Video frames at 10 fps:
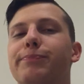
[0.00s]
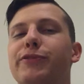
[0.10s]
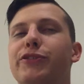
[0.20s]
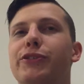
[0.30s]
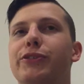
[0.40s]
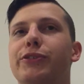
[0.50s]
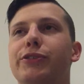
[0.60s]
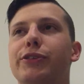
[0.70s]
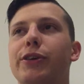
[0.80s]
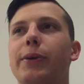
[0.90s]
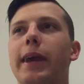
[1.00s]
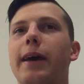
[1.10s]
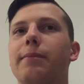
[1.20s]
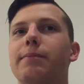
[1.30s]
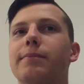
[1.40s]
So
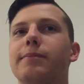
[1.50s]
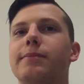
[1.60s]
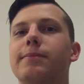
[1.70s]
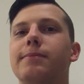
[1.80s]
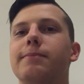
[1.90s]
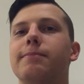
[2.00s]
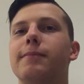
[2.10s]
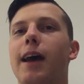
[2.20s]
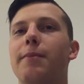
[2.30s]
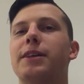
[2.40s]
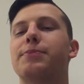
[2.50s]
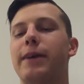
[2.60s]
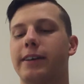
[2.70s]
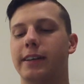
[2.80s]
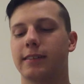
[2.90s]
yeah, I'm
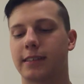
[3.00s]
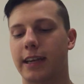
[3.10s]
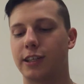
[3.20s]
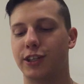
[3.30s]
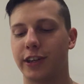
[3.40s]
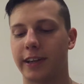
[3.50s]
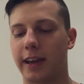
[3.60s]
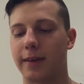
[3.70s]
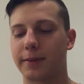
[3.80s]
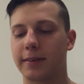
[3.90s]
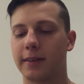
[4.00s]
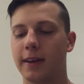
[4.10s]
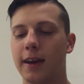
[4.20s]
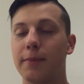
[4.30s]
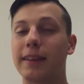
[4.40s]
expecting sketchy shit to
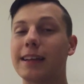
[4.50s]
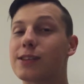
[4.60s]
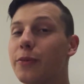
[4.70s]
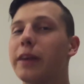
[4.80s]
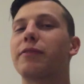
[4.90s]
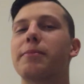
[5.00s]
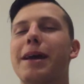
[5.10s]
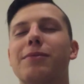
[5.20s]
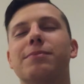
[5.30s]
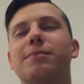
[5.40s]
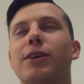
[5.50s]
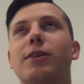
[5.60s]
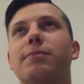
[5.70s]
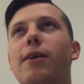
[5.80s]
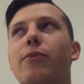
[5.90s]
happen. But that's a week from now,
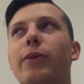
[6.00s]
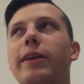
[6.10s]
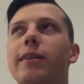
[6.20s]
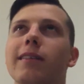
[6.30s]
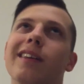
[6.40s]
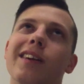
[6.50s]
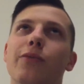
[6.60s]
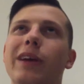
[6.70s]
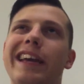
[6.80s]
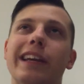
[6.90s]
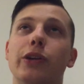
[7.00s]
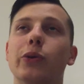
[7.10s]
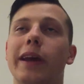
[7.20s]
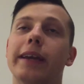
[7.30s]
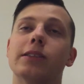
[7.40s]
or a week, yeah, a week and
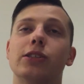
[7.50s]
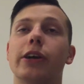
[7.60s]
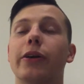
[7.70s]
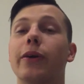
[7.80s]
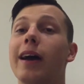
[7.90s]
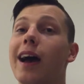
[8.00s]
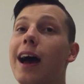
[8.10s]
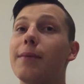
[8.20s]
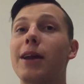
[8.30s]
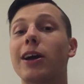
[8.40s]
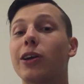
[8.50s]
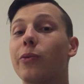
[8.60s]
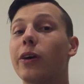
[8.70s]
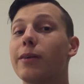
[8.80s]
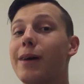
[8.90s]
two days. So I'm not gonna
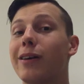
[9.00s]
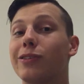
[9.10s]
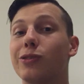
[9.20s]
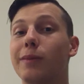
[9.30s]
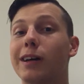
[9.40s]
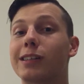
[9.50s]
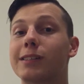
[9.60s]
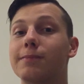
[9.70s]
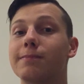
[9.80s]
worry about it too much.